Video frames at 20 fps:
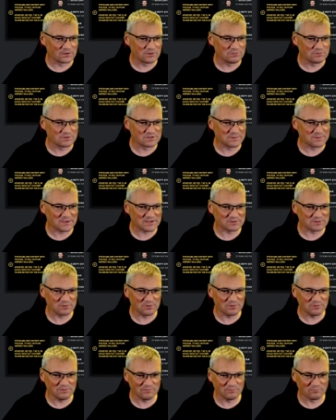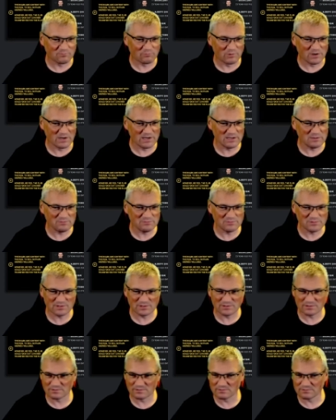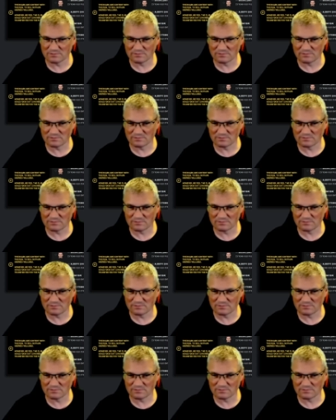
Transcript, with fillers: Who was the best one? Williams?